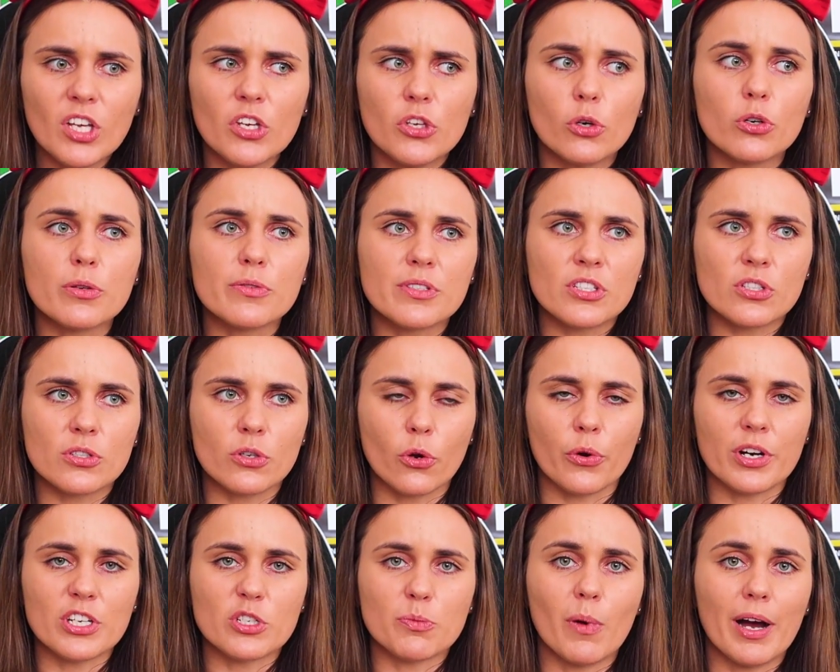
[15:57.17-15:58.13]
your
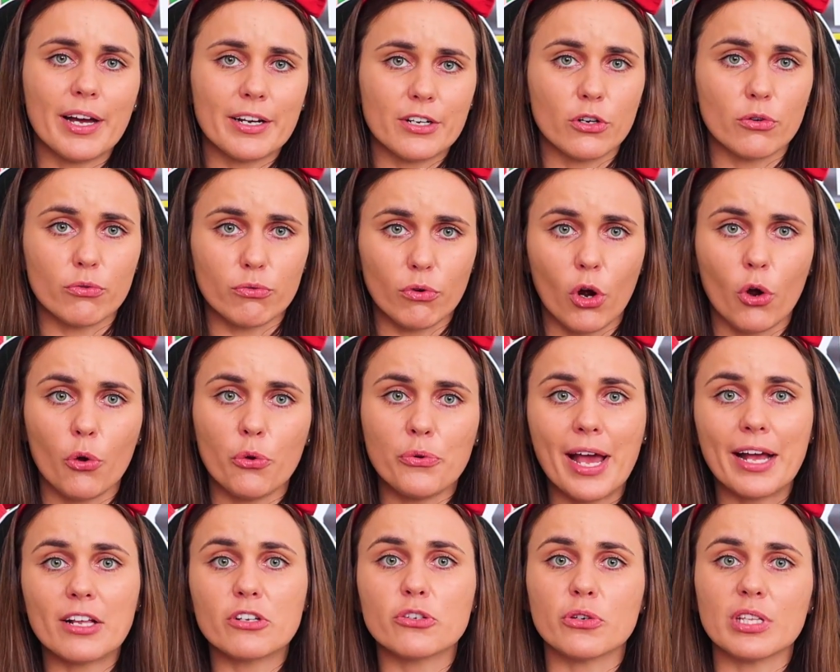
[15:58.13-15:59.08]
storage might grow
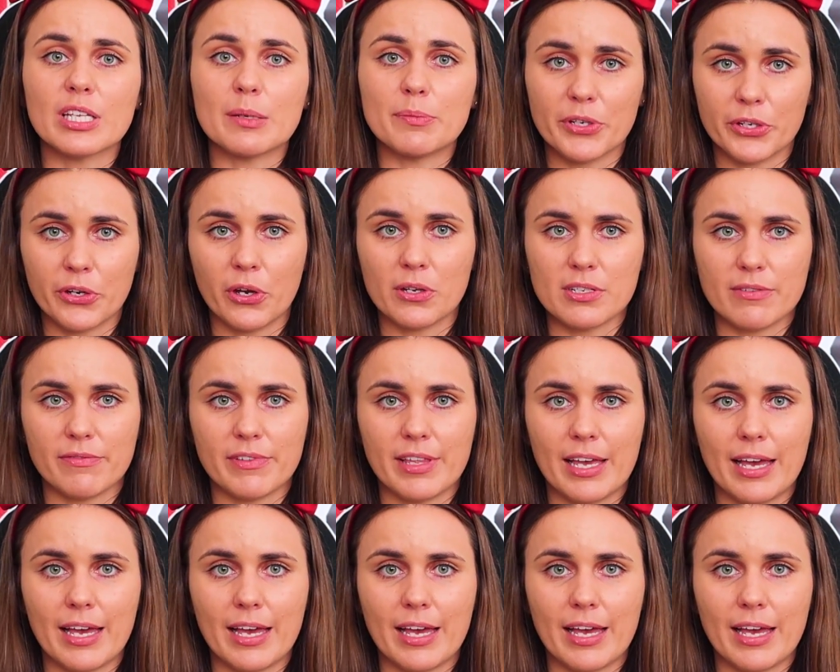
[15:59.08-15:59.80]
naturally because of